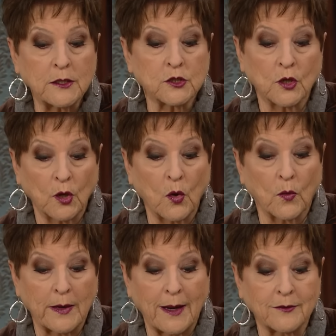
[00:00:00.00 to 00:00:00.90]
to
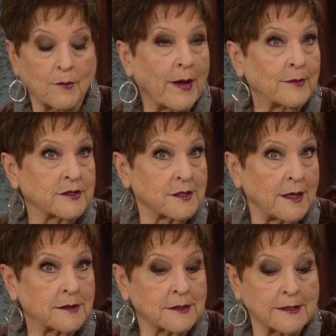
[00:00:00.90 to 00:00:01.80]
glory, like yes. the Bible
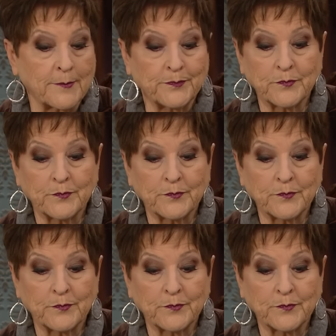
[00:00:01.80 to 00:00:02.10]
says. Yeah.